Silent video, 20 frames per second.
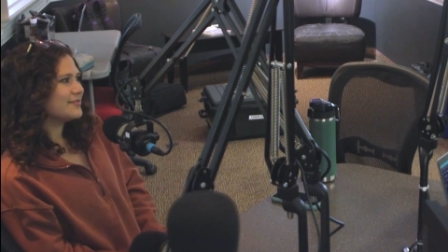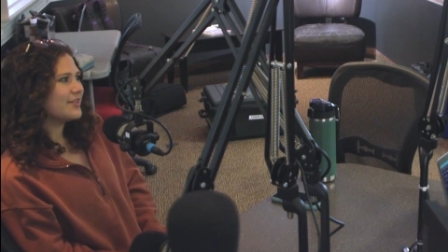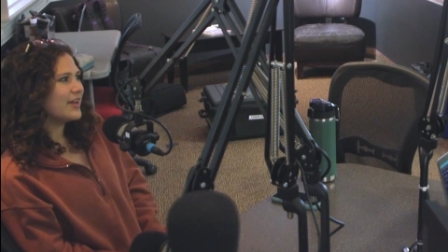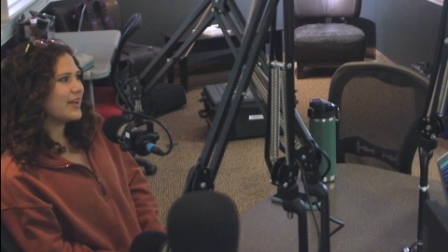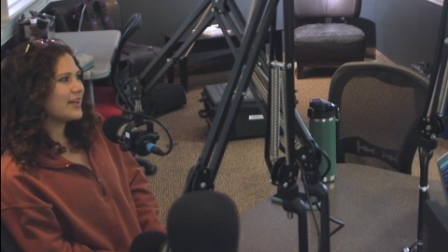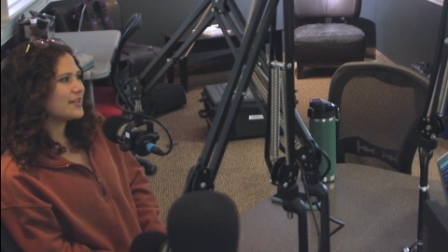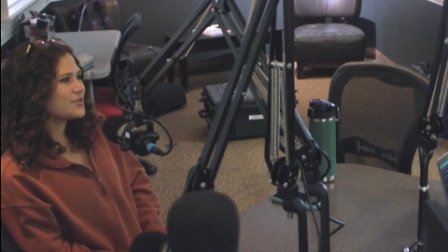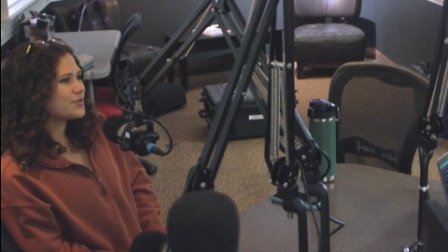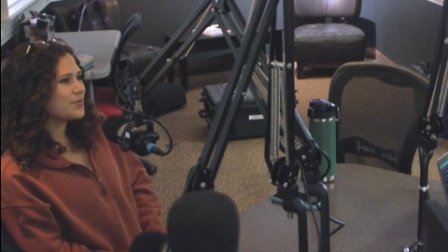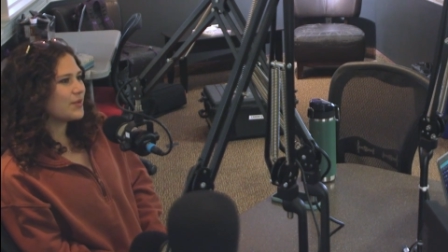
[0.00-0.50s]

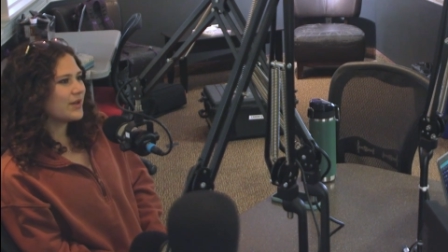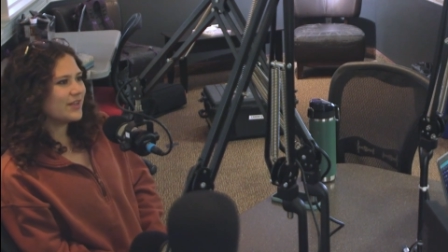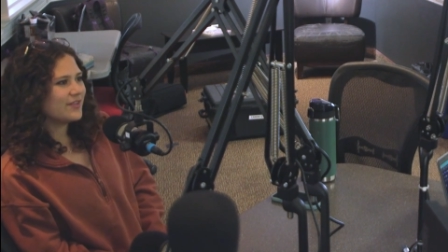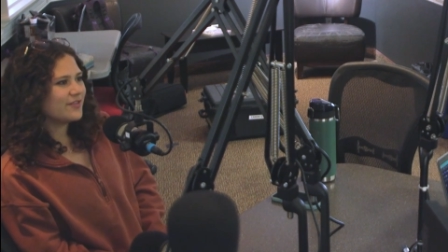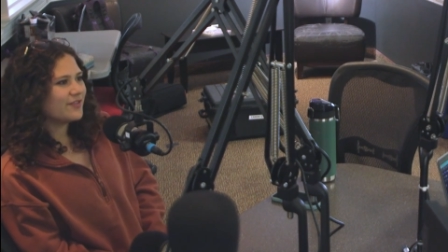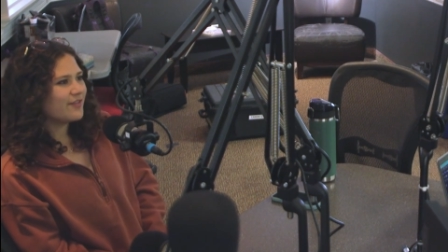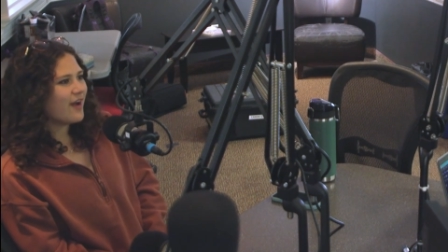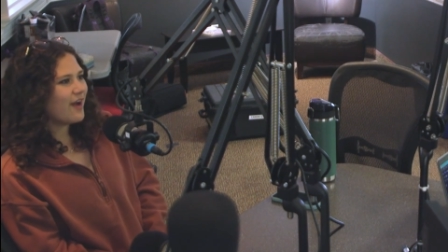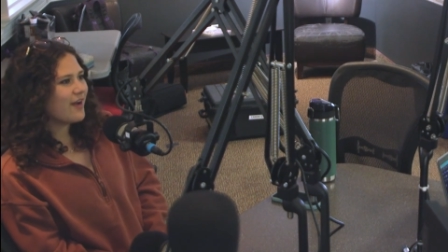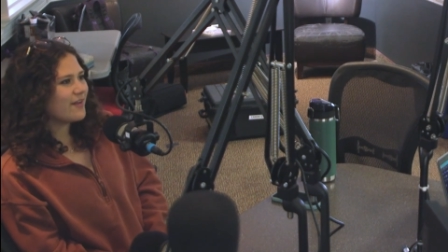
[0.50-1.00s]
like
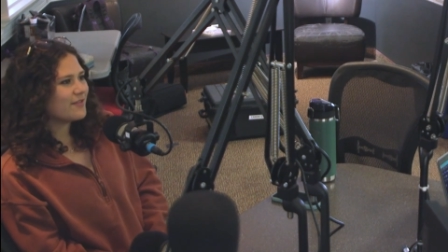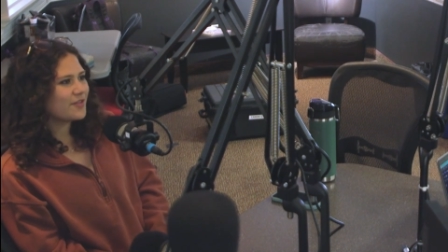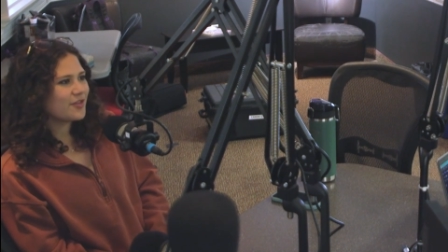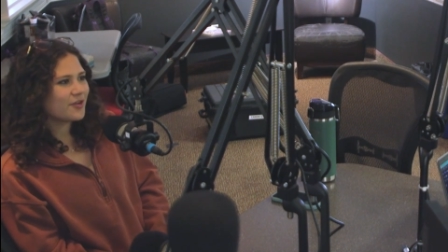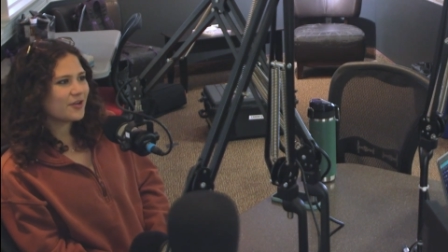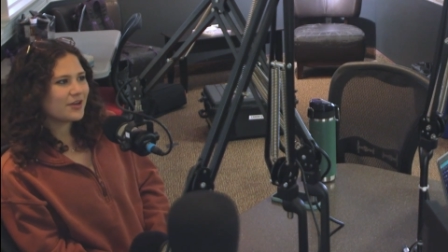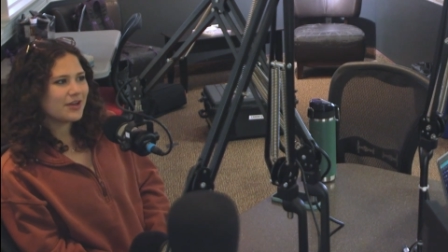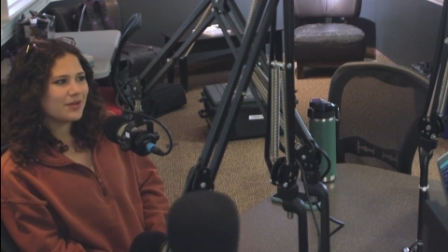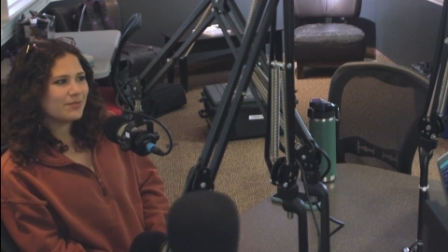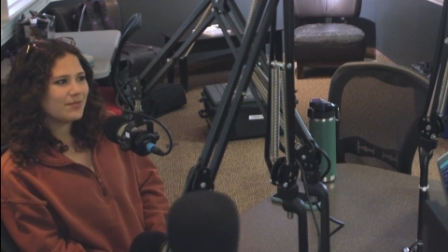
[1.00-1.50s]

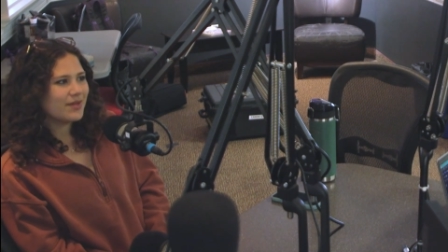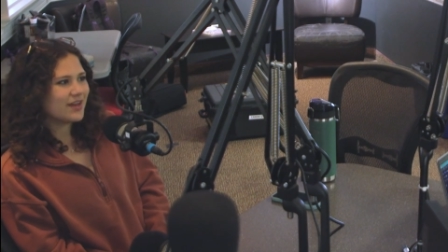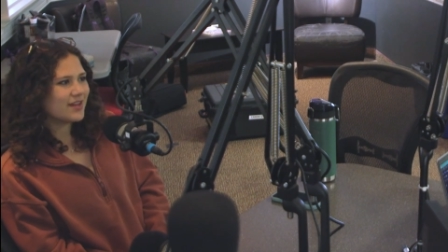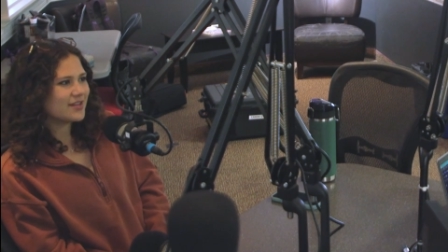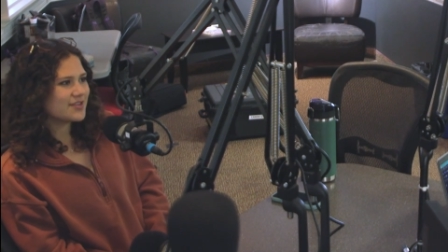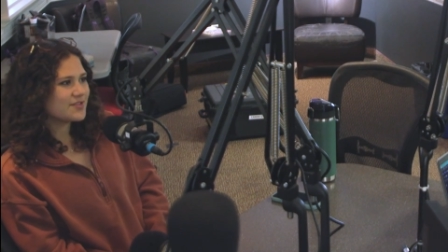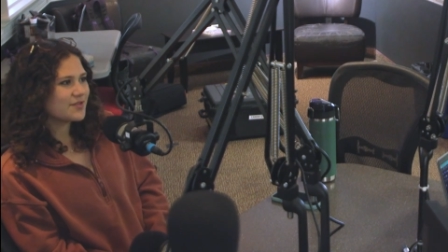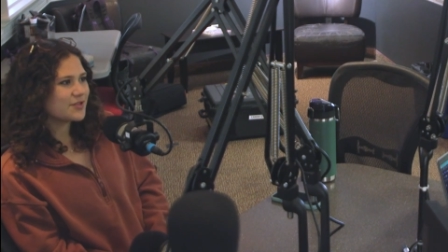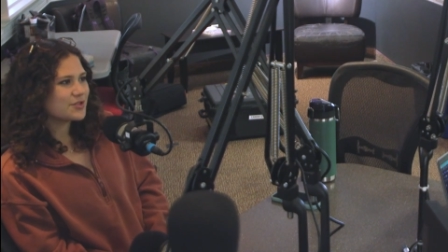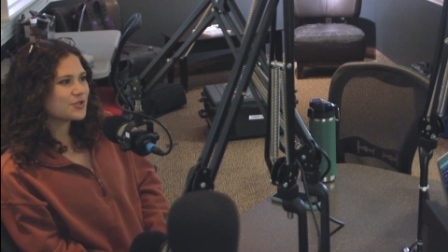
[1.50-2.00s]
25-30
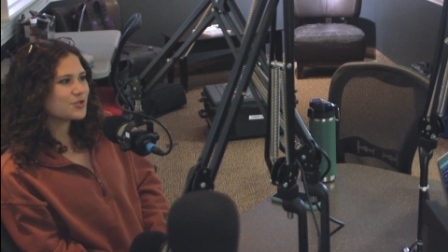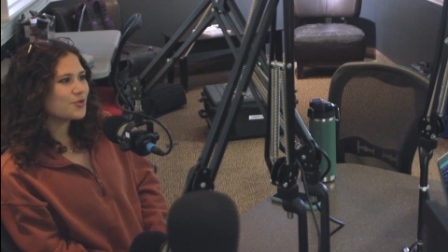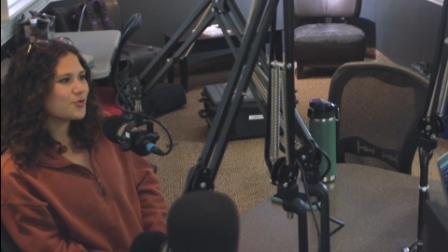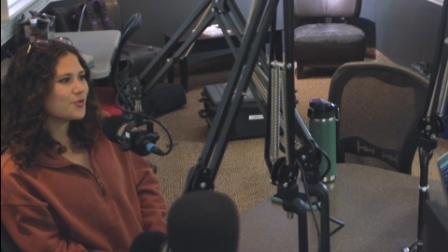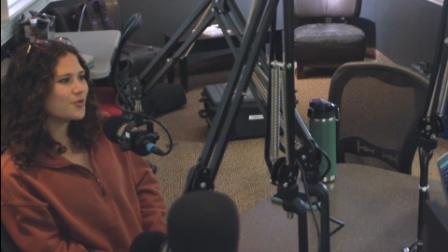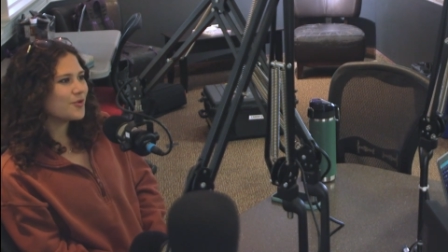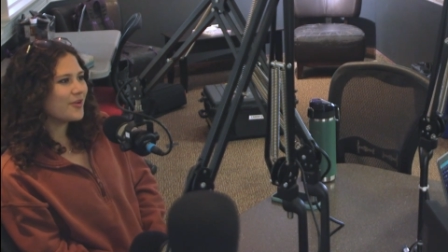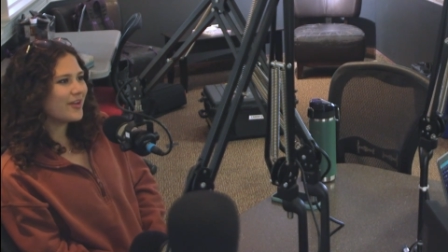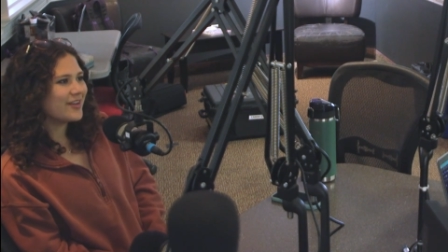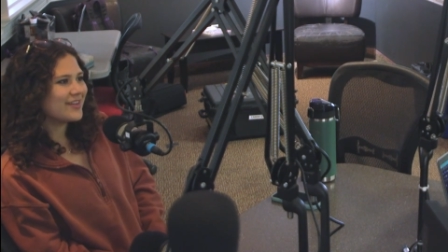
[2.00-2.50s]
minutes for
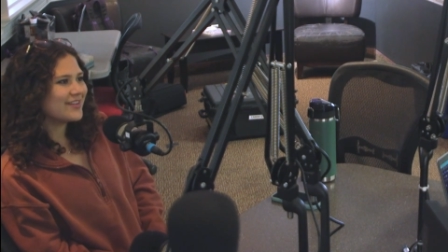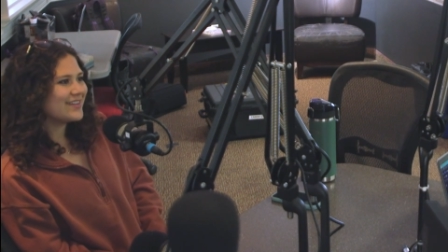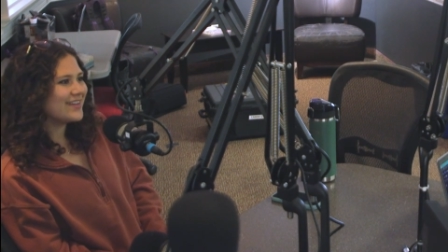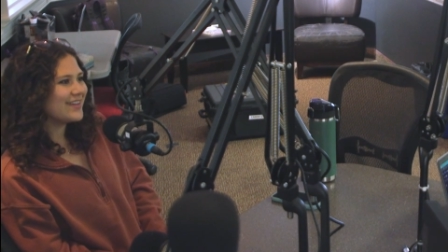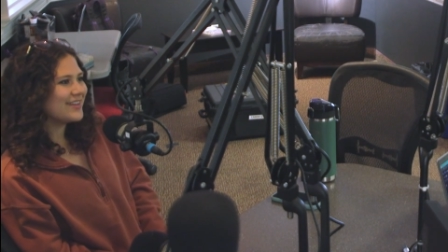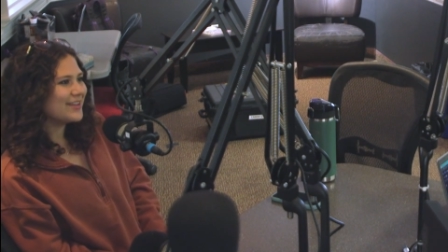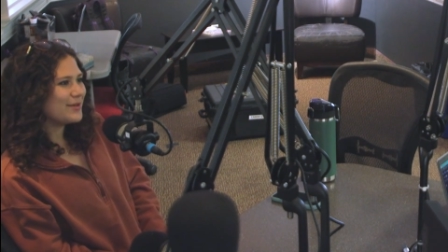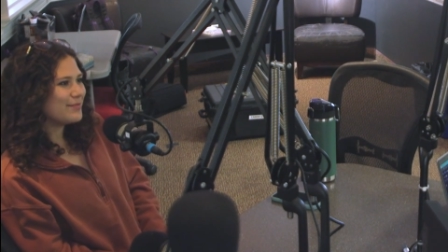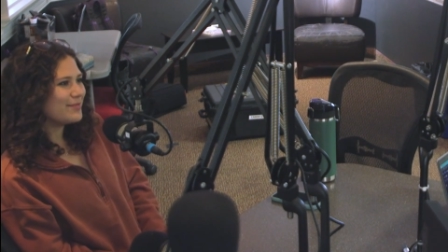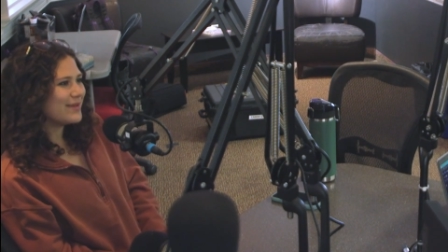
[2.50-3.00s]
school on a
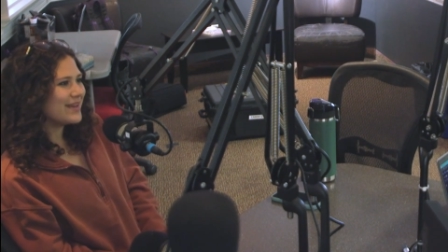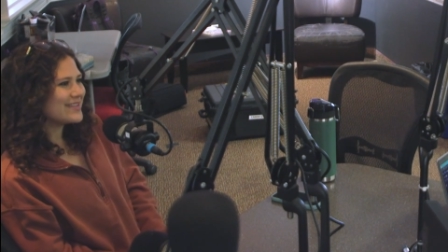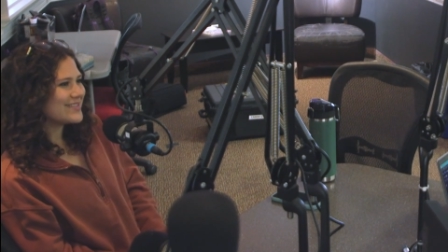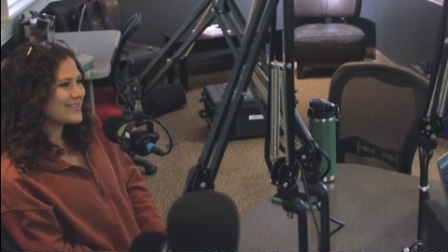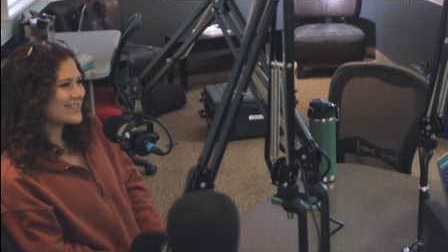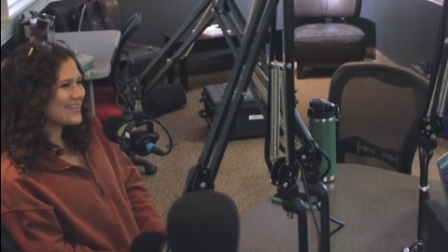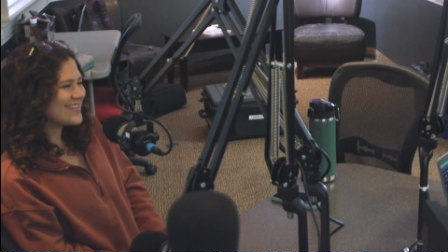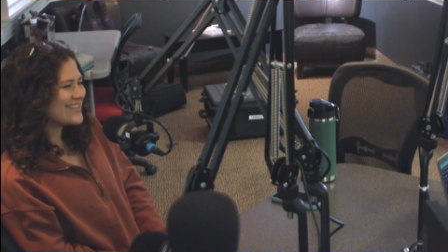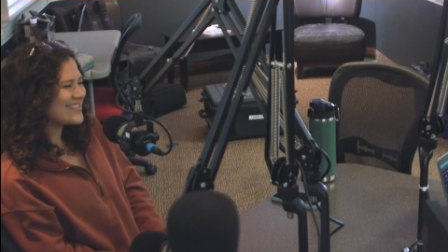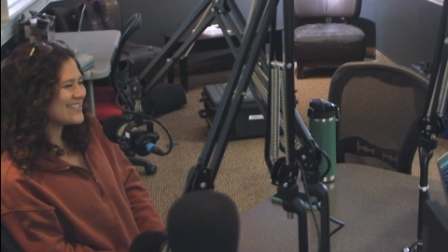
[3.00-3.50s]
daily
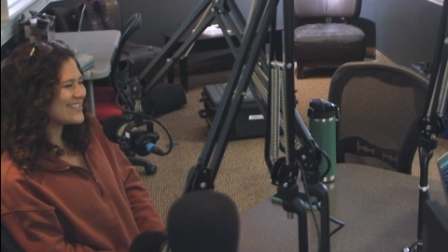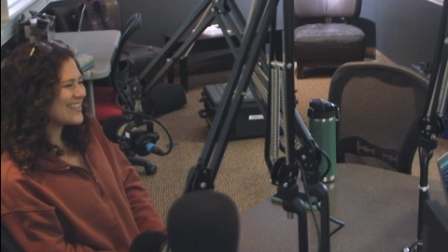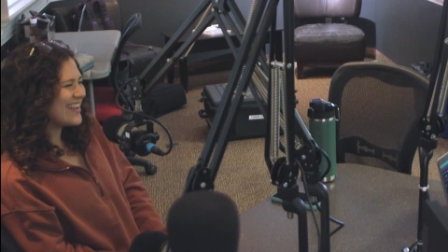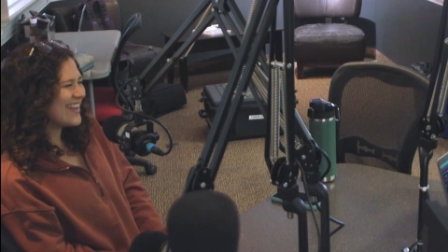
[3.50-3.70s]
basis,